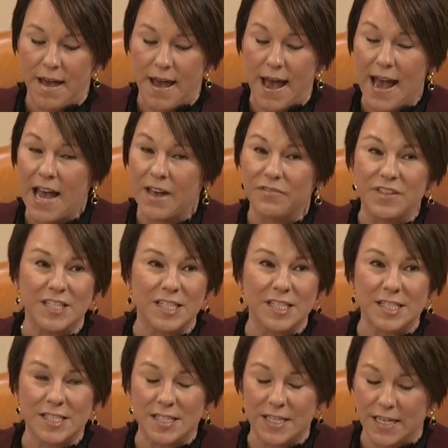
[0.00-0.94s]
I have the
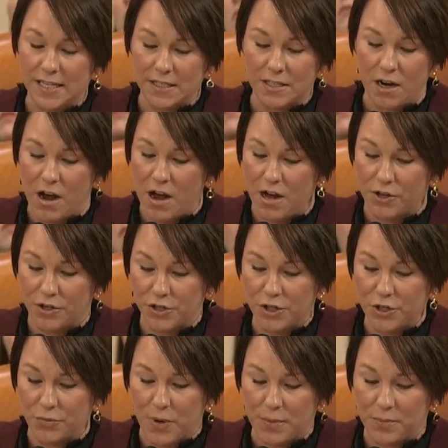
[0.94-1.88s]
distinct honor
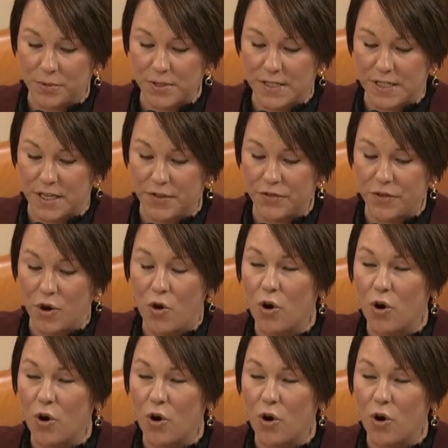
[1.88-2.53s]
to represent the